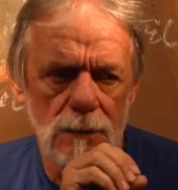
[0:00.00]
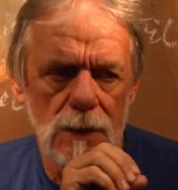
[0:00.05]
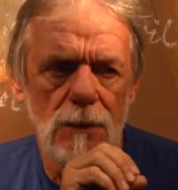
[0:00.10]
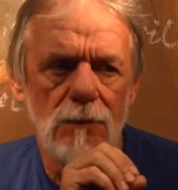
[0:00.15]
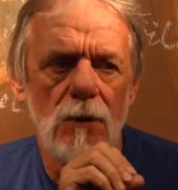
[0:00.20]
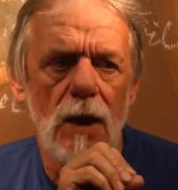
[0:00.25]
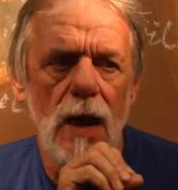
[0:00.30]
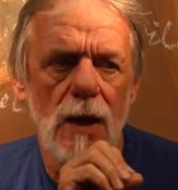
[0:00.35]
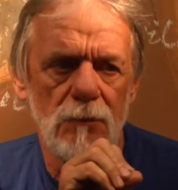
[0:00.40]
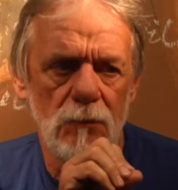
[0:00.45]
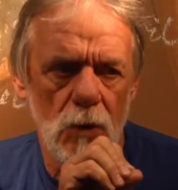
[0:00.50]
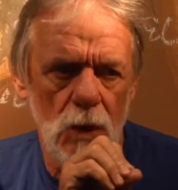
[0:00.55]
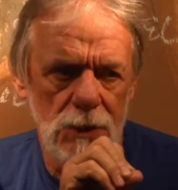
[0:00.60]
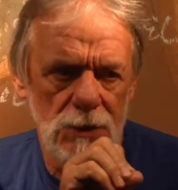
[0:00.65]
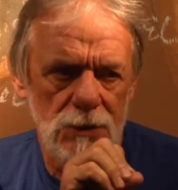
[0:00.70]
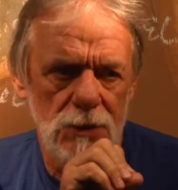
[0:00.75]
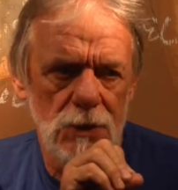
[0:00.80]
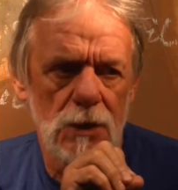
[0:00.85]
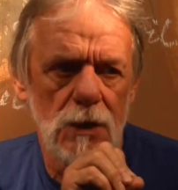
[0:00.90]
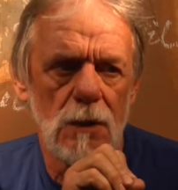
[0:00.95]
Then ran one
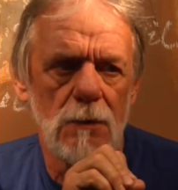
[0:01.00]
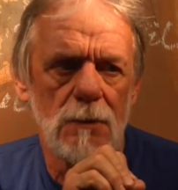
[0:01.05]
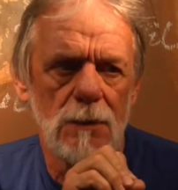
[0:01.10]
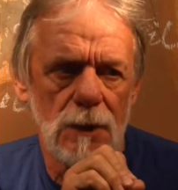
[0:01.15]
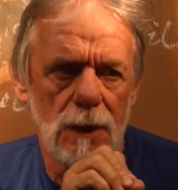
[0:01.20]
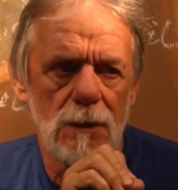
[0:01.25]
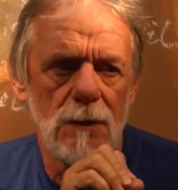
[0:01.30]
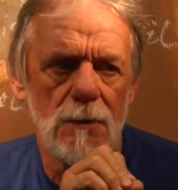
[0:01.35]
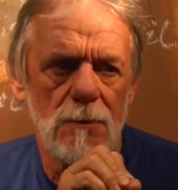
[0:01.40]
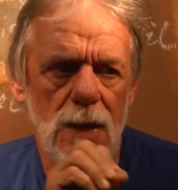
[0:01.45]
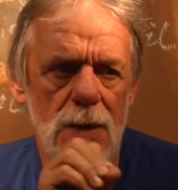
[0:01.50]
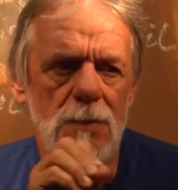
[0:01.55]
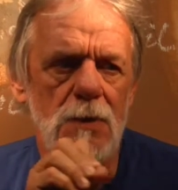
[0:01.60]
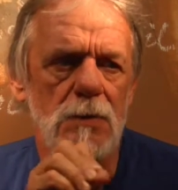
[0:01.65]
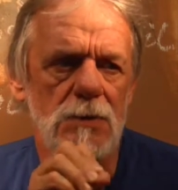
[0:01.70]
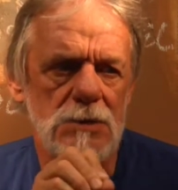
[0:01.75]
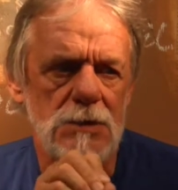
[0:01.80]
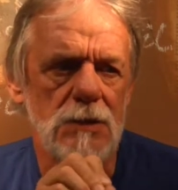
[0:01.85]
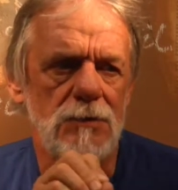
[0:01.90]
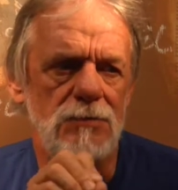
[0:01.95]
Okay, term so and maybe
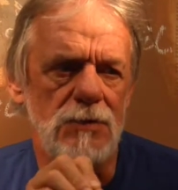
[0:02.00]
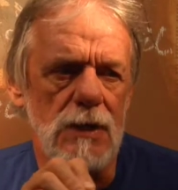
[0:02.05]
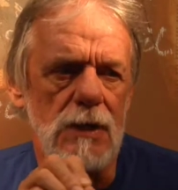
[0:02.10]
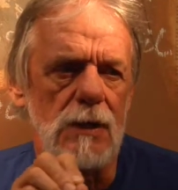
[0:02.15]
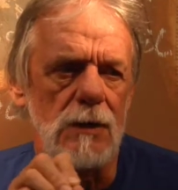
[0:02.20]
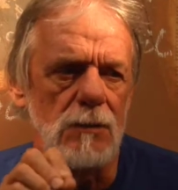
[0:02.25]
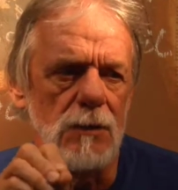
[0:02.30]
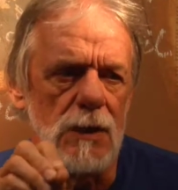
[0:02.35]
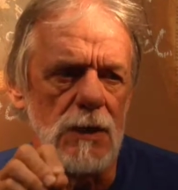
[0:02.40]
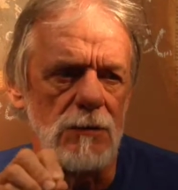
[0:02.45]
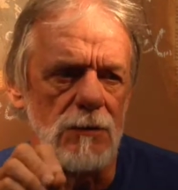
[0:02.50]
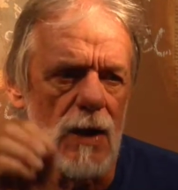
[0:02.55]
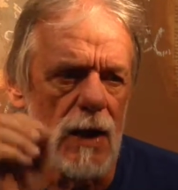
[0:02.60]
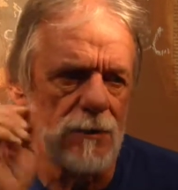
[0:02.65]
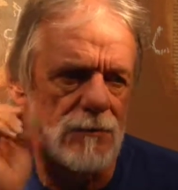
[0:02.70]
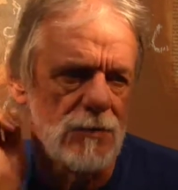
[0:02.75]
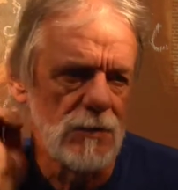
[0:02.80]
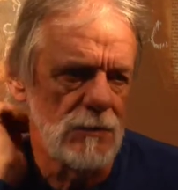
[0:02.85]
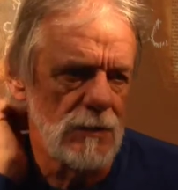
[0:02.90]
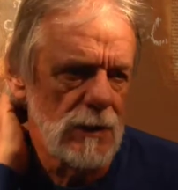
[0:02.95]
was defeated when he
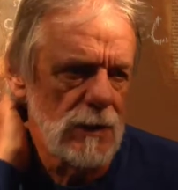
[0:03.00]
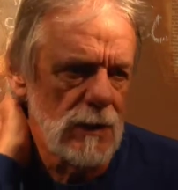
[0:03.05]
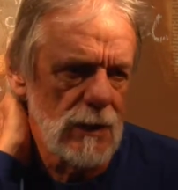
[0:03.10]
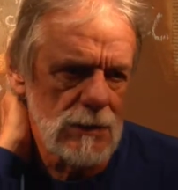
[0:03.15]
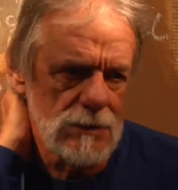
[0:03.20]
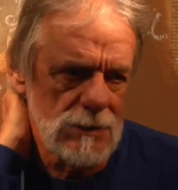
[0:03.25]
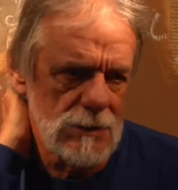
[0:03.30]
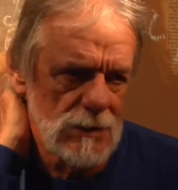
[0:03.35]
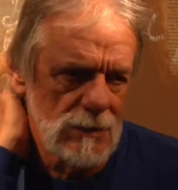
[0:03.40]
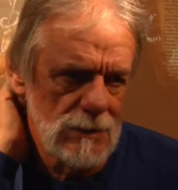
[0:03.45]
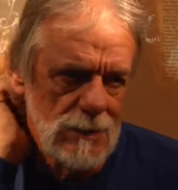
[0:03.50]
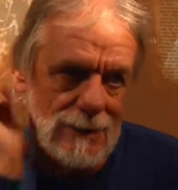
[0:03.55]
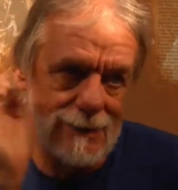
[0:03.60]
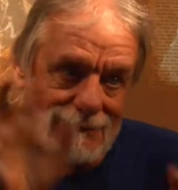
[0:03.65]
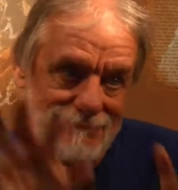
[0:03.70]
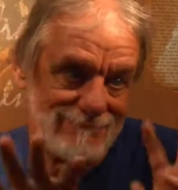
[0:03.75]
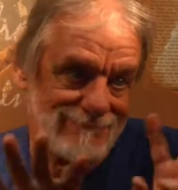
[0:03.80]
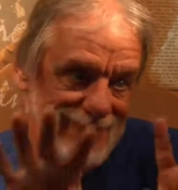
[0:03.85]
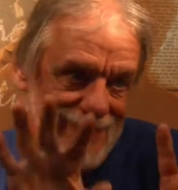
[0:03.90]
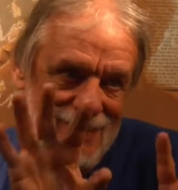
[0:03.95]
ran for reelection or not.
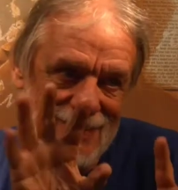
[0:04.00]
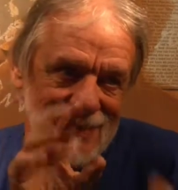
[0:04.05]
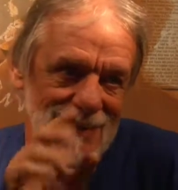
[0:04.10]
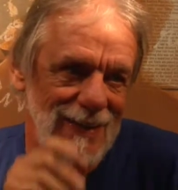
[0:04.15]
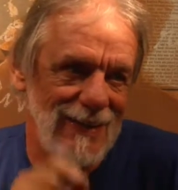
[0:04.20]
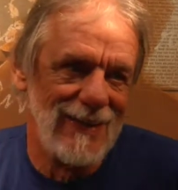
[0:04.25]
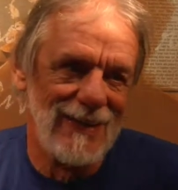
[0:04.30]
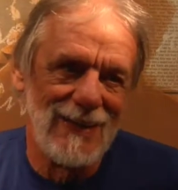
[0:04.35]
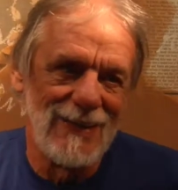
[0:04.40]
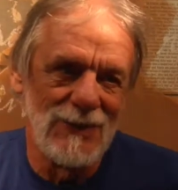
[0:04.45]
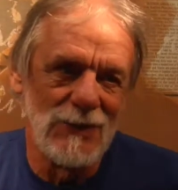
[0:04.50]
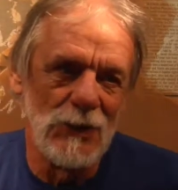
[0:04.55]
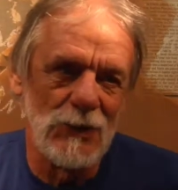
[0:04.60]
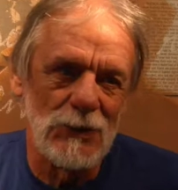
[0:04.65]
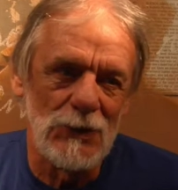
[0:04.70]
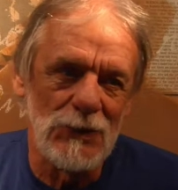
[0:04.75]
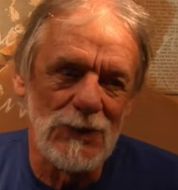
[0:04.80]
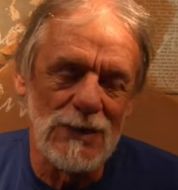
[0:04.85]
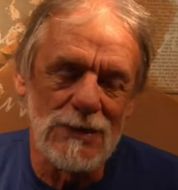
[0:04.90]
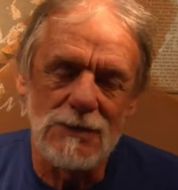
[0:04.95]
Okay,
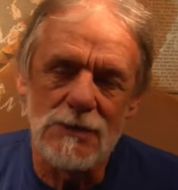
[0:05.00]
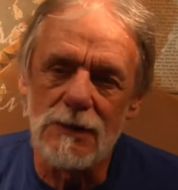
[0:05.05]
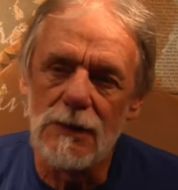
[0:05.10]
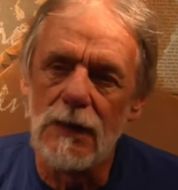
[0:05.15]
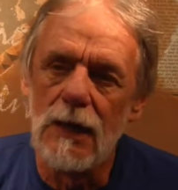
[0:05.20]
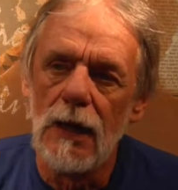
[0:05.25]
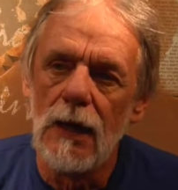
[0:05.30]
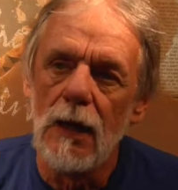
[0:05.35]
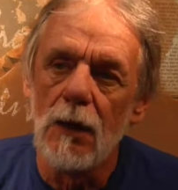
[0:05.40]
Local history.